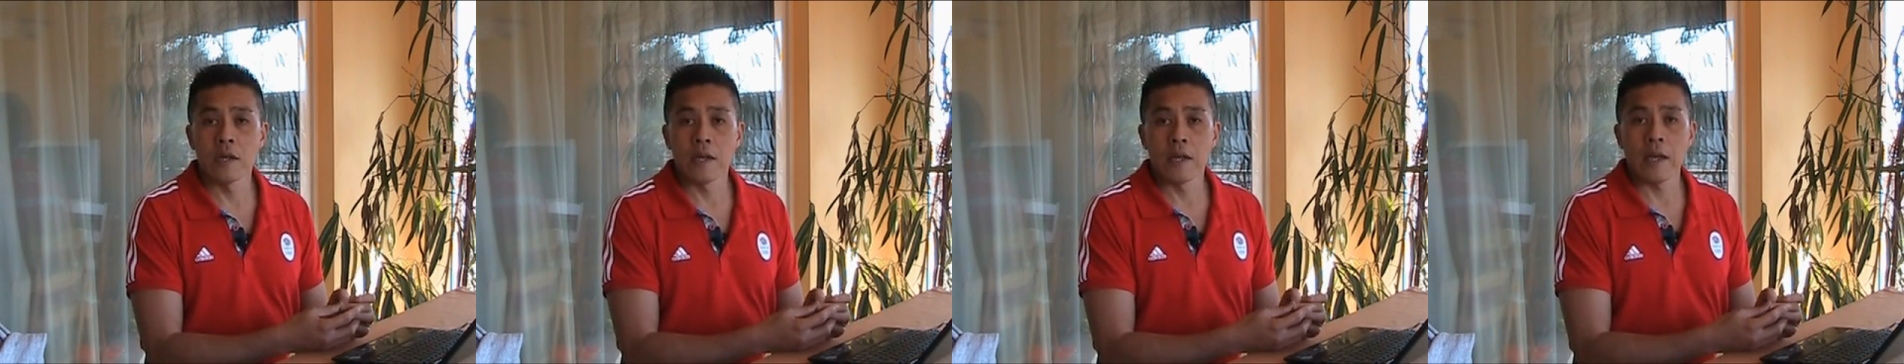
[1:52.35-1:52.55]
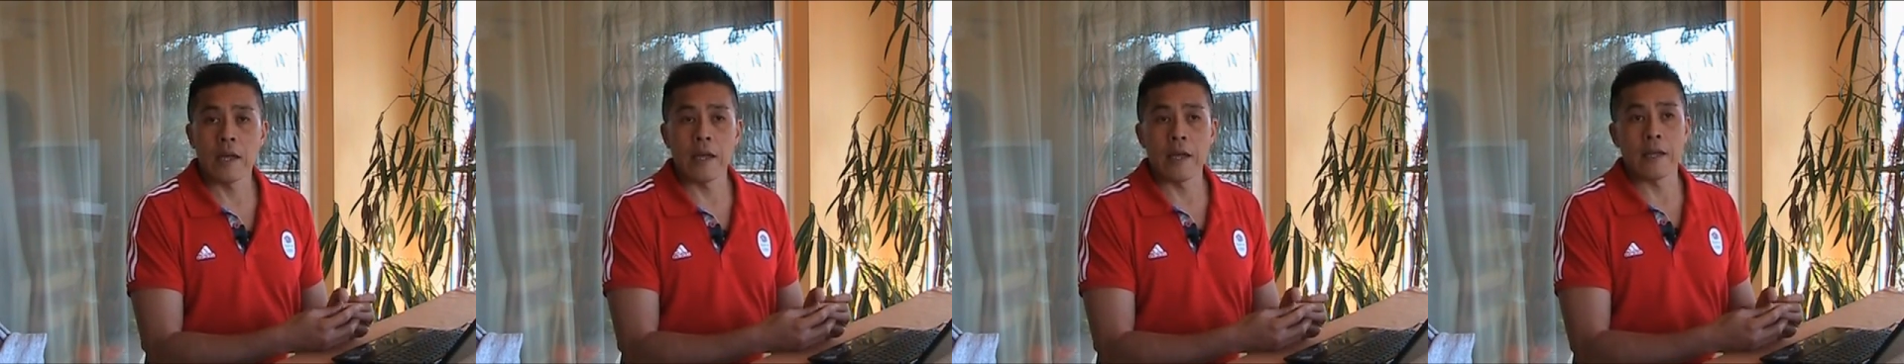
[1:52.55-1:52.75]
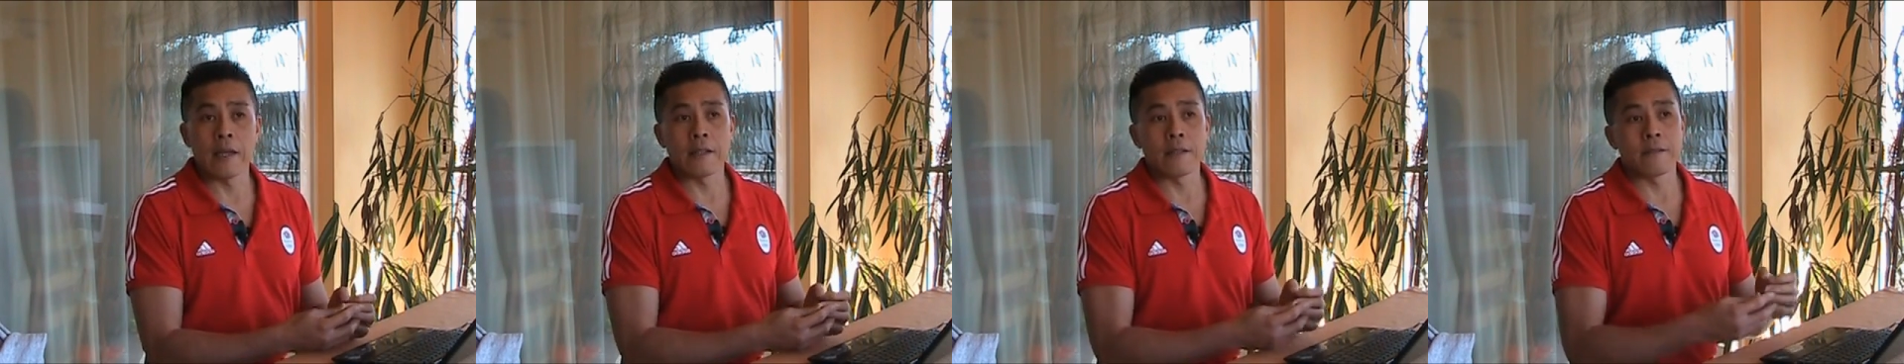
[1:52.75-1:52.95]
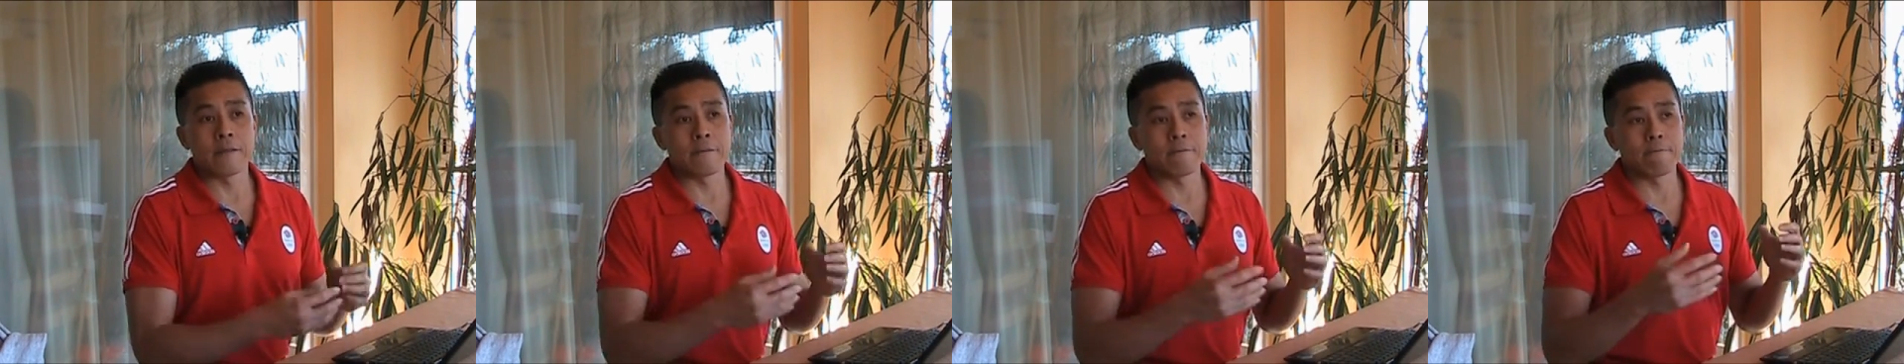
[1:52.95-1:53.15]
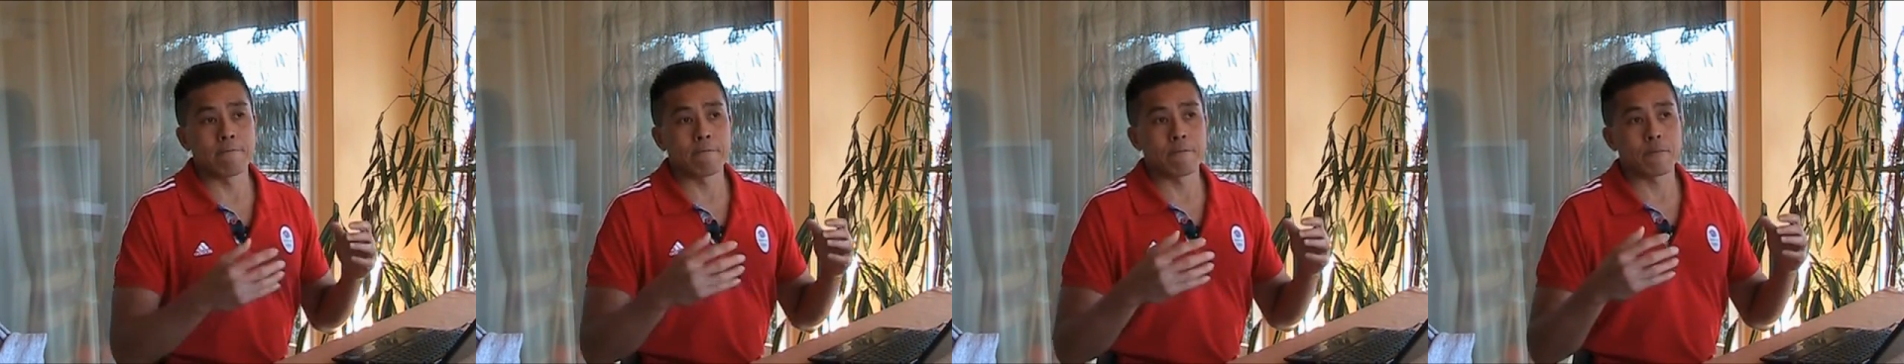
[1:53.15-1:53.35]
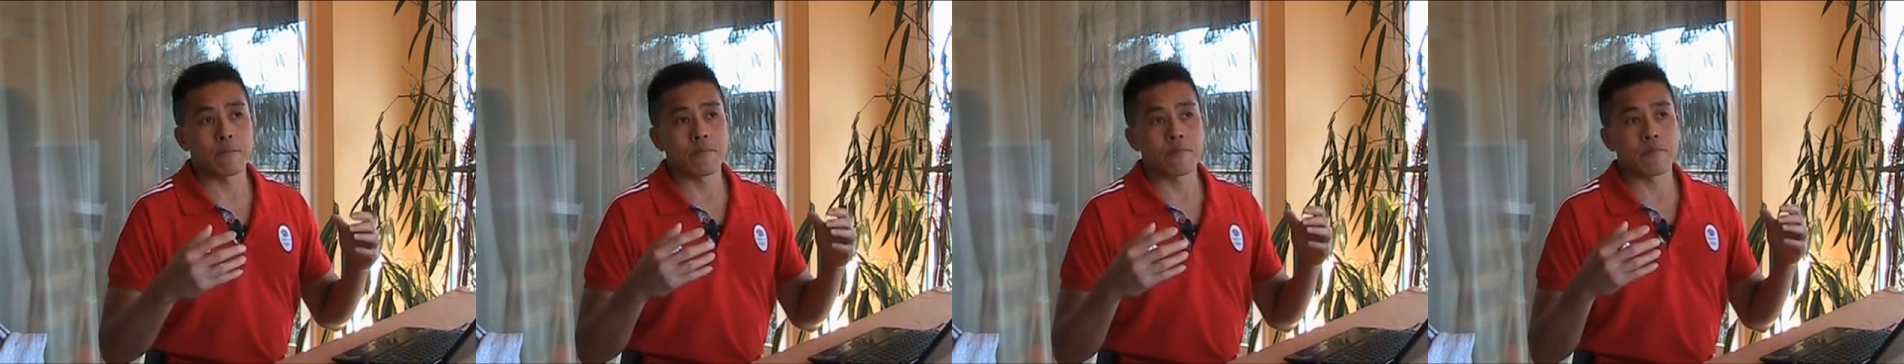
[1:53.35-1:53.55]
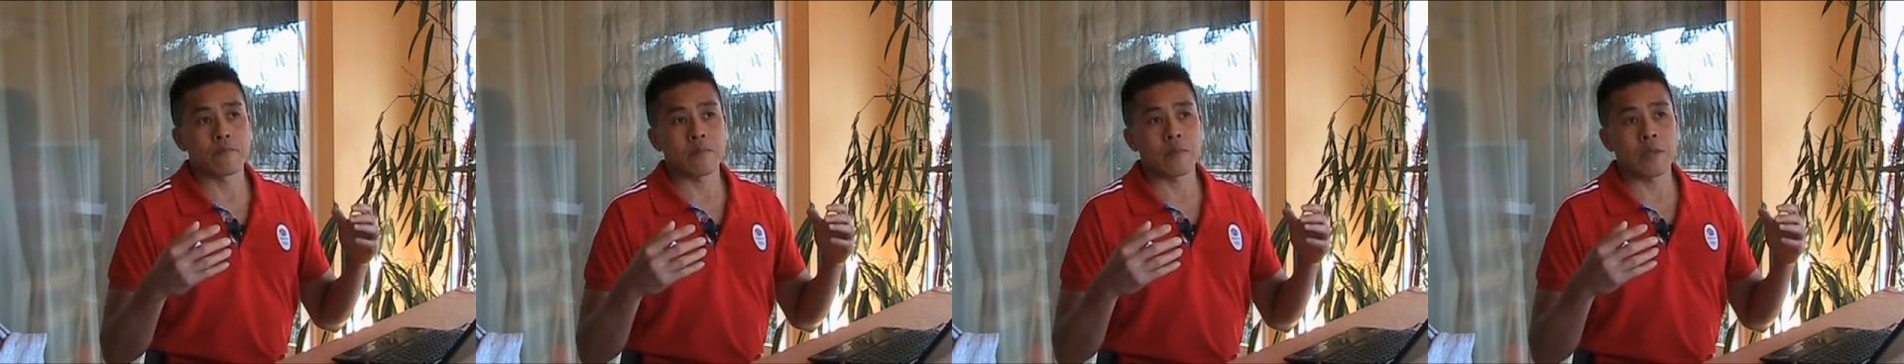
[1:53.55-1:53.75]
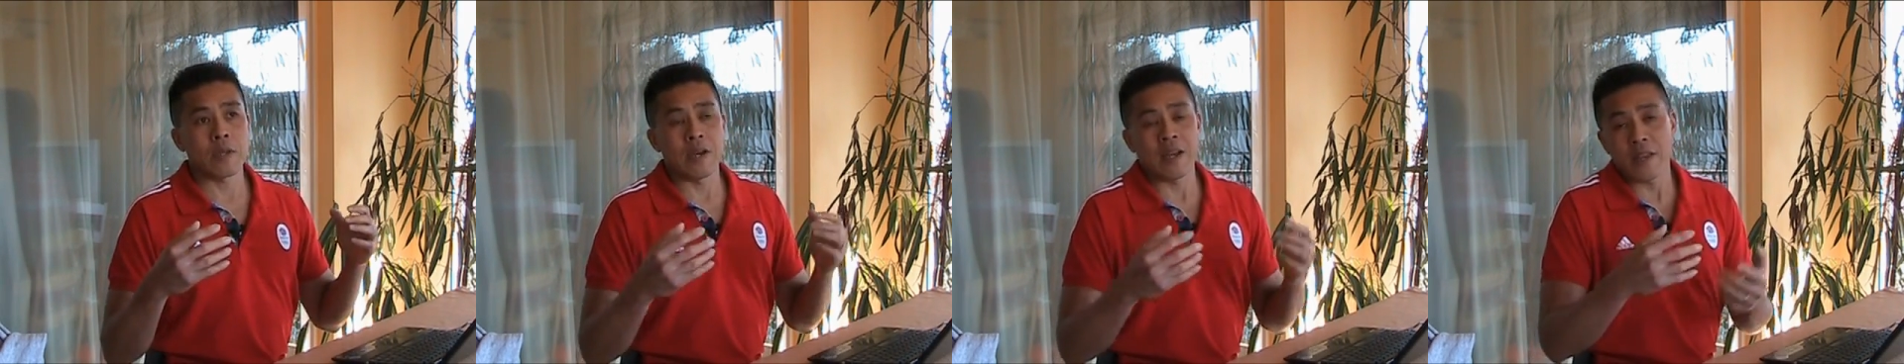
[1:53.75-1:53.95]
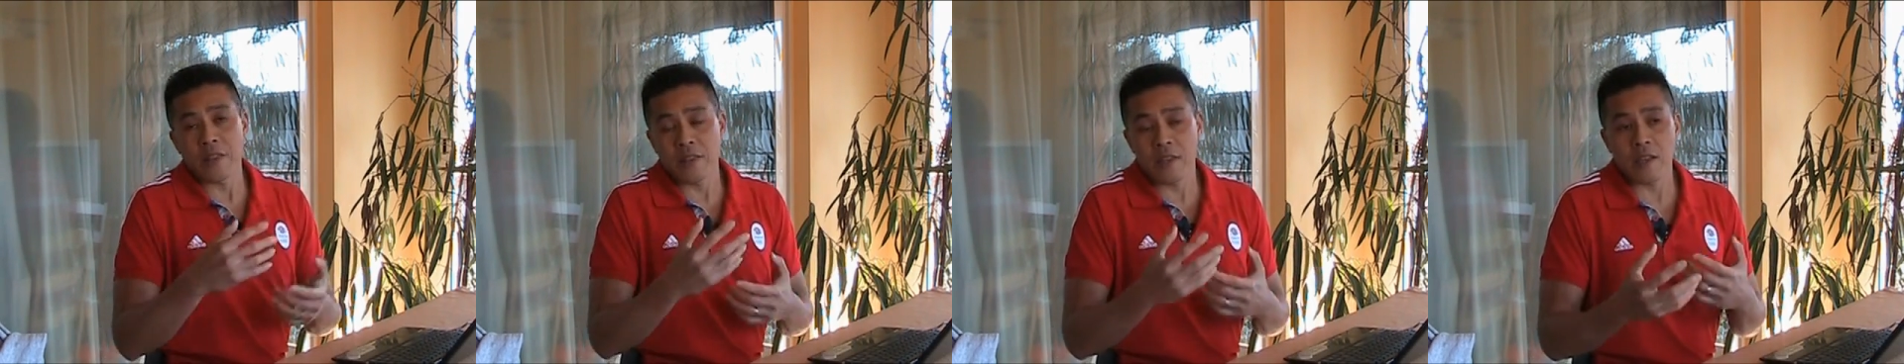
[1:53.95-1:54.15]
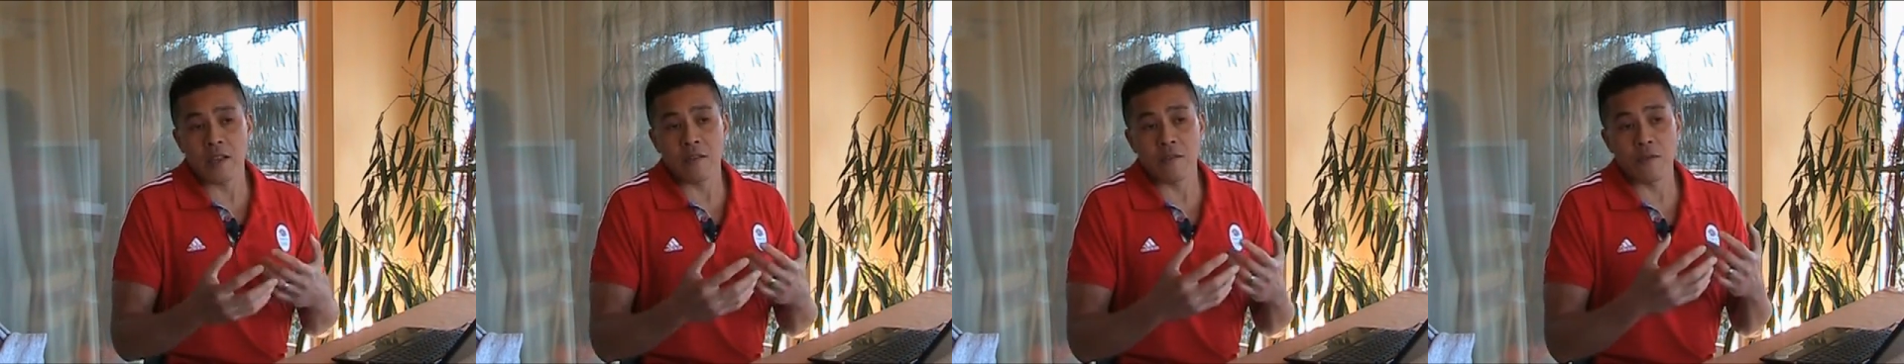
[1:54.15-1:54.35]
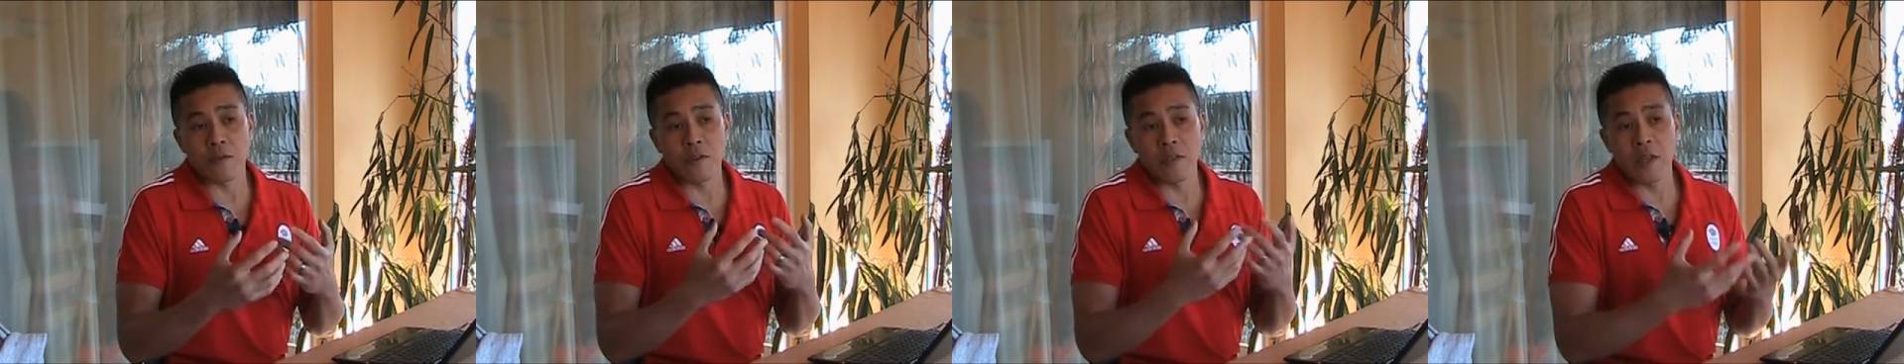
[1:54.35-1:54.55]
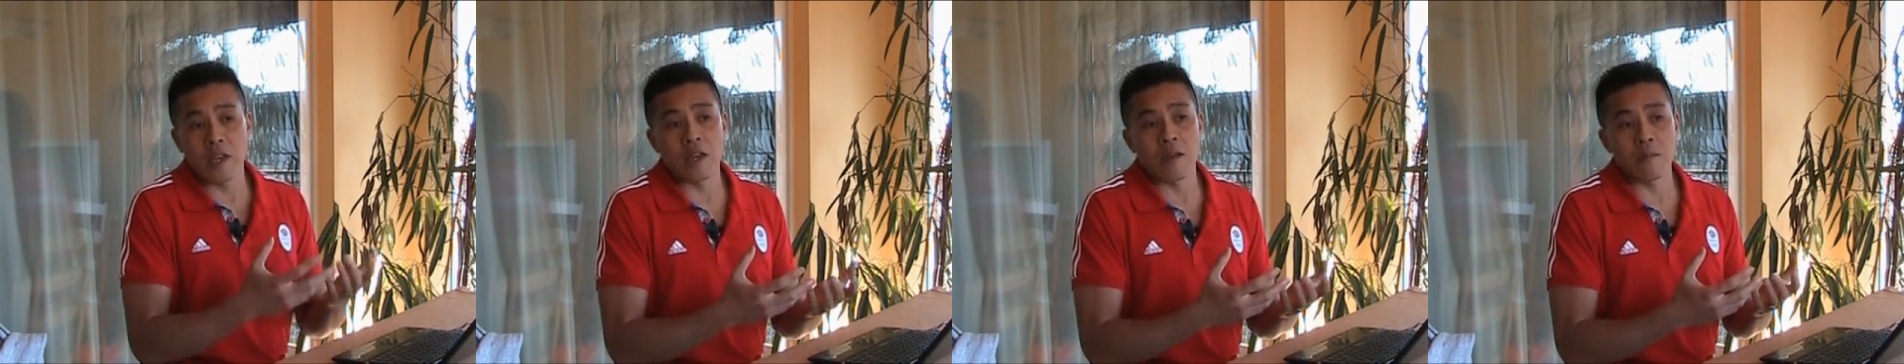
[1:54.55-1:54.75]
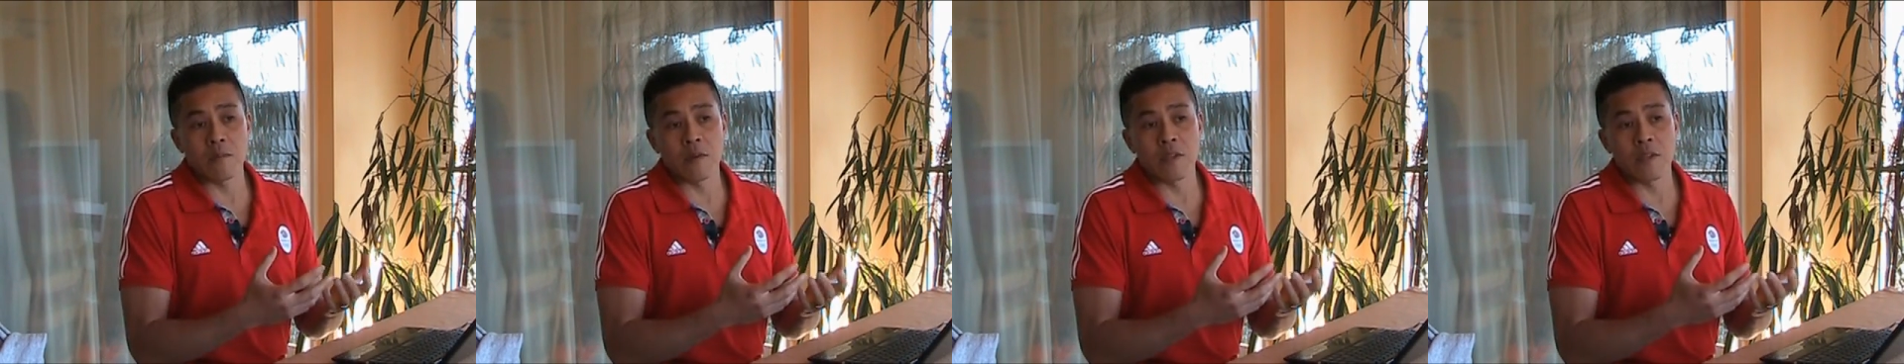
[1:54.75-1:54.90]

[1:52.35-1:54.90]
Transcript: And I think for them